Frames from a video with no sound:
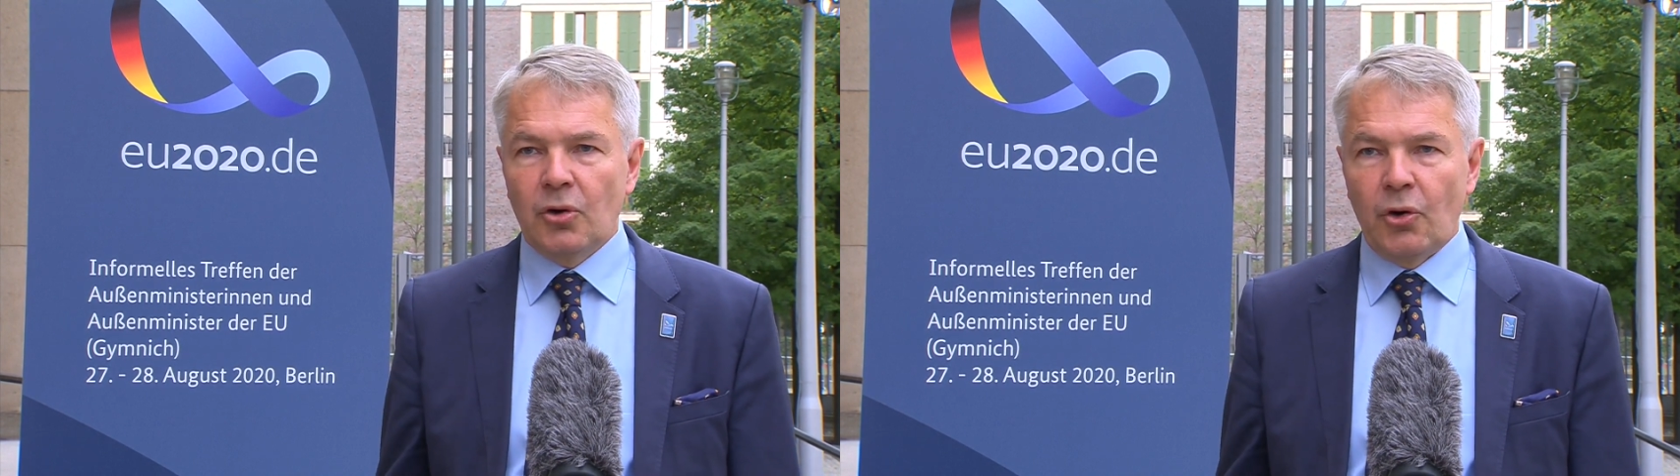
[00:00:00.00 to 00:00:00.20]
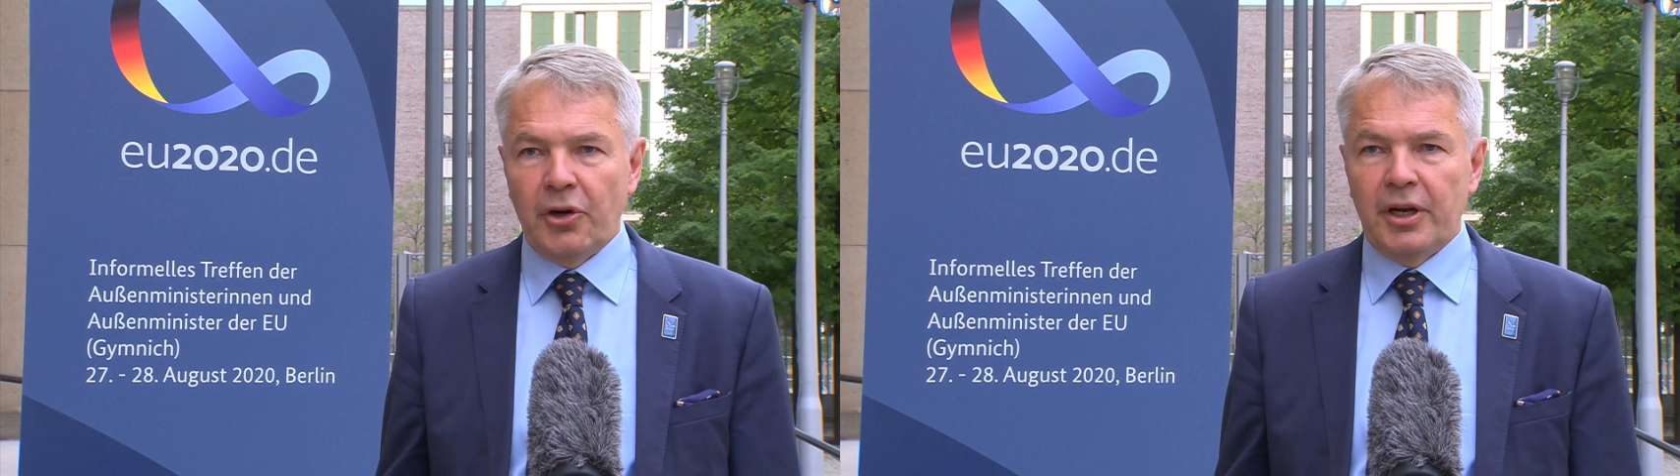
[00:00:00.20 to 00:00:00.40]

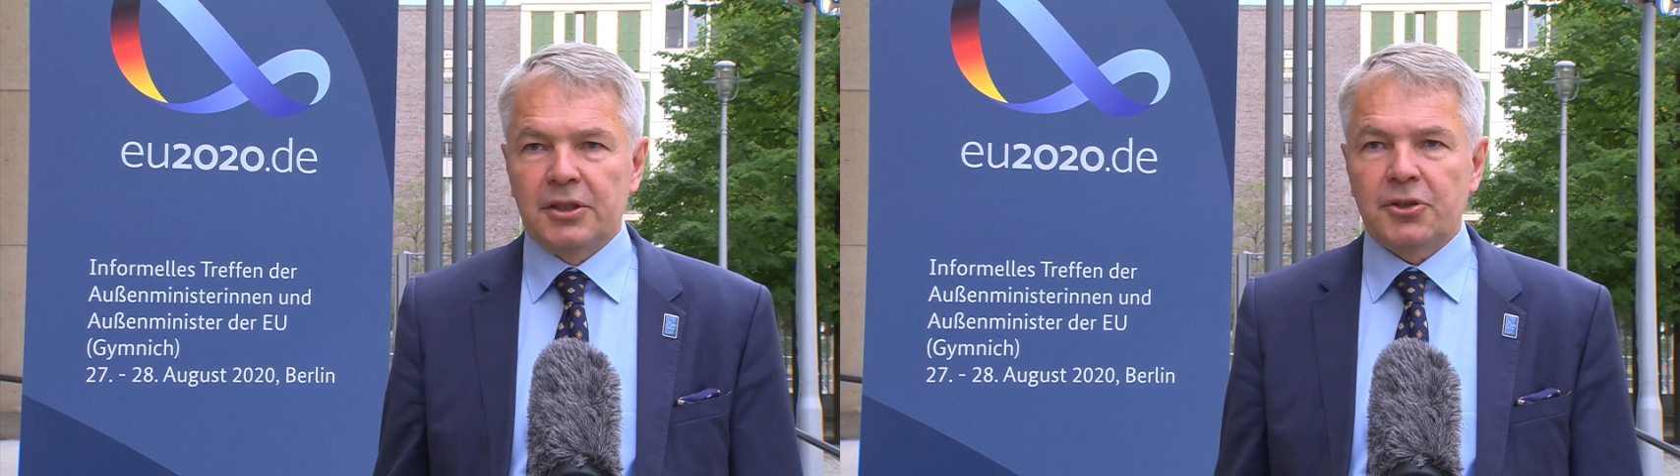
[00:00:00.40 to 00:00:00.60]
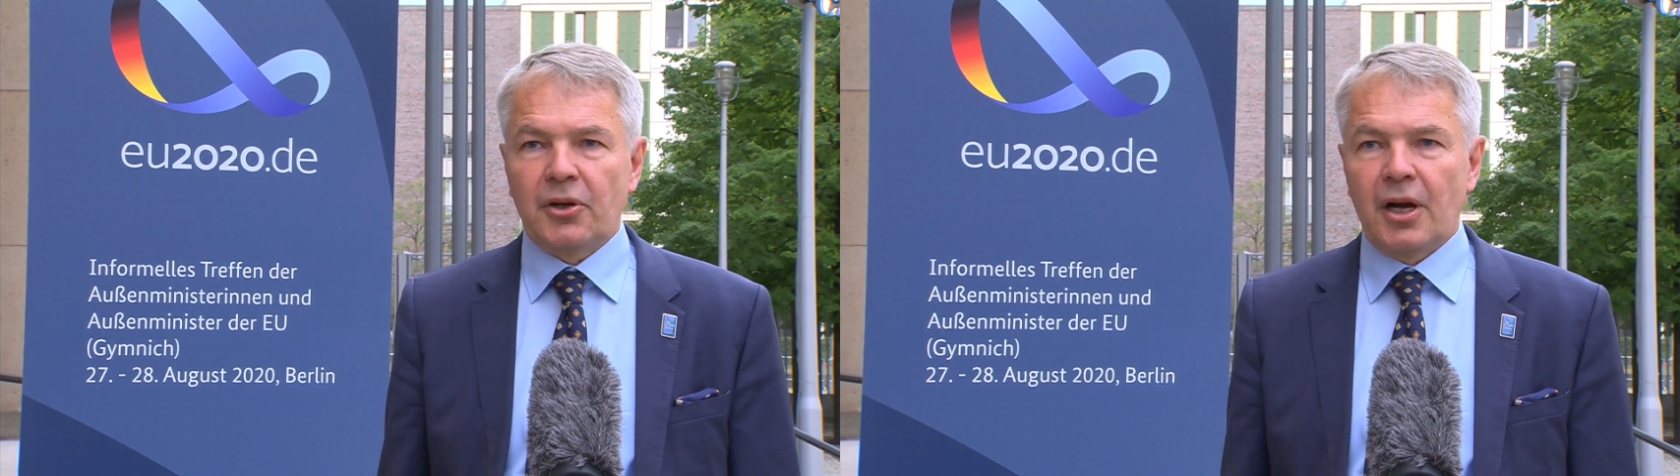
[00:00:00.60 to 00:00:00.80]

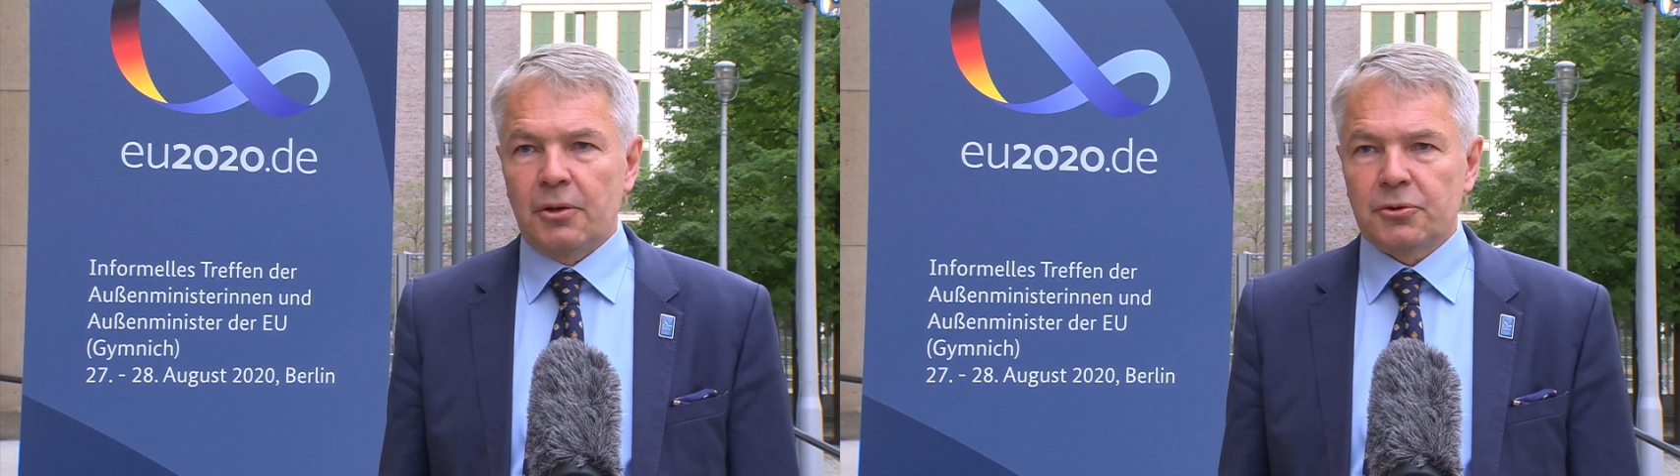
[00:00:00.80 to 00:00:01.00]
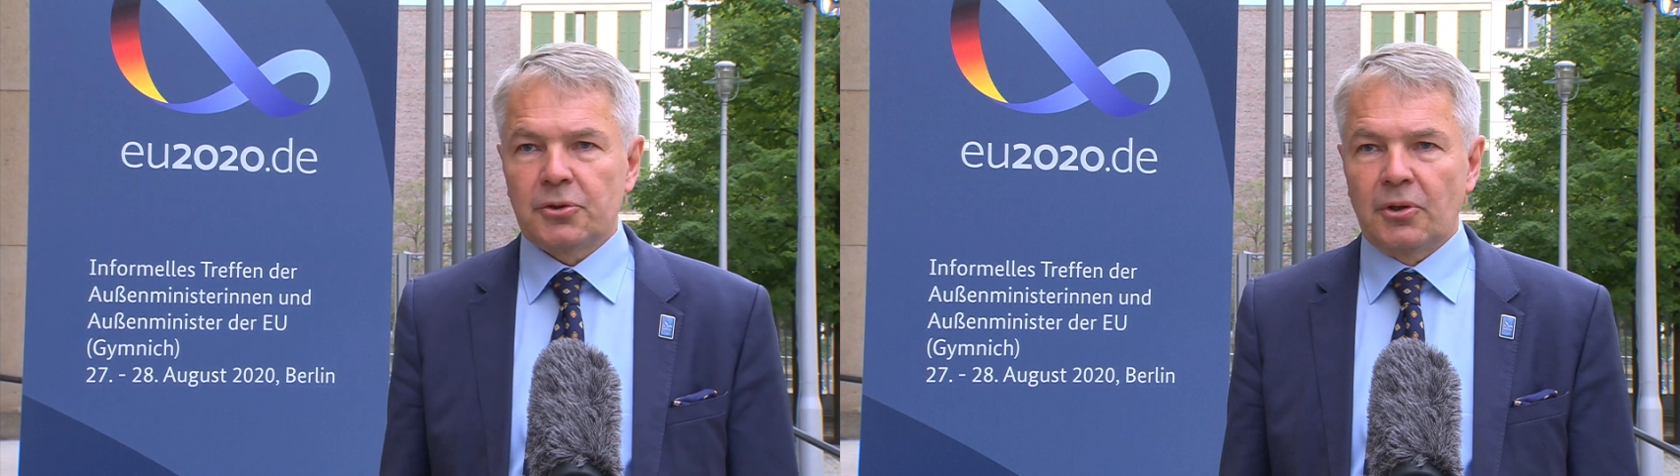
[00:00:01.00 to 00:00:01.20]
Coordination
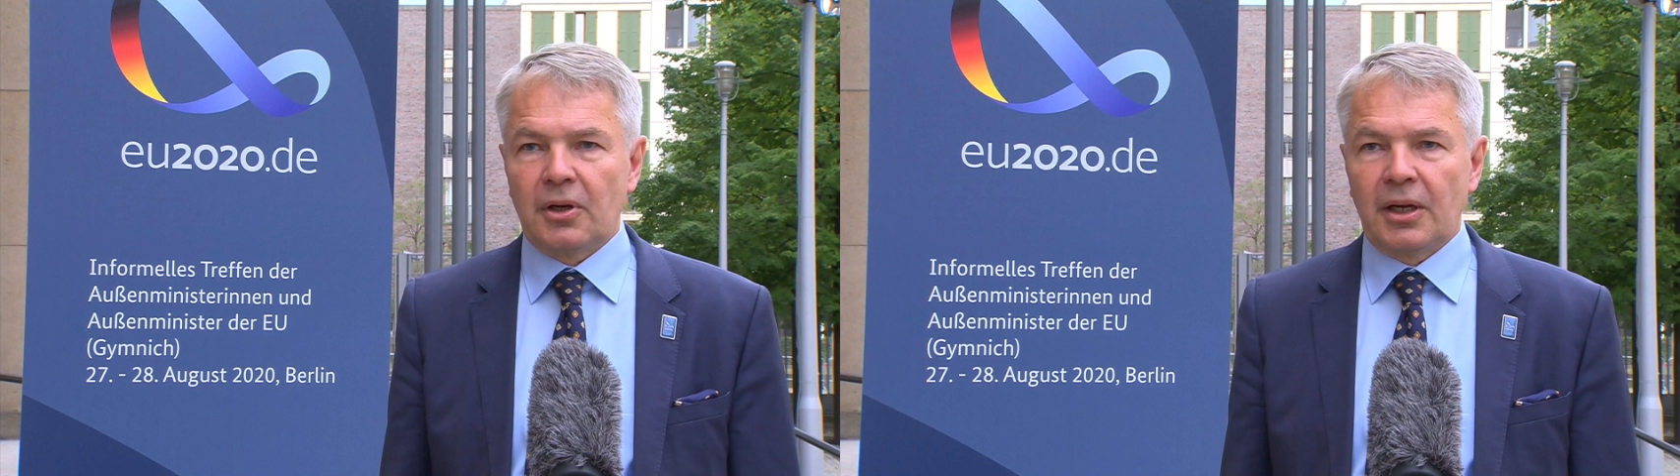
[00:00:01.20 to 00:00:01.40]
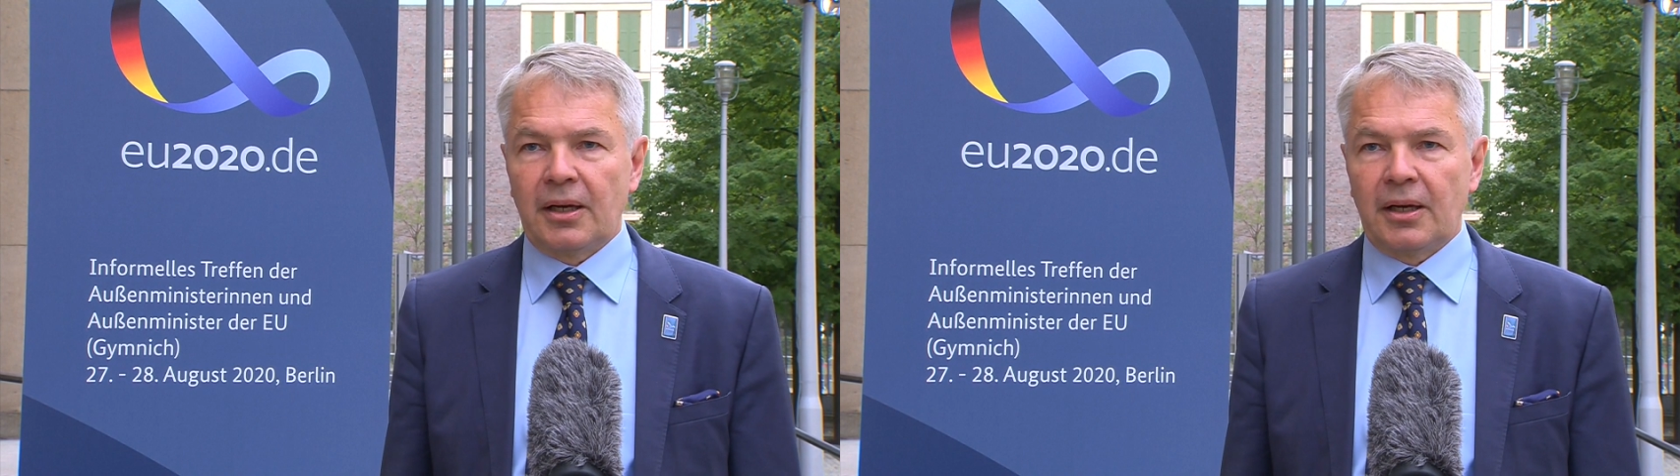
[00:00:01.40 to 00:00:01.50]
Council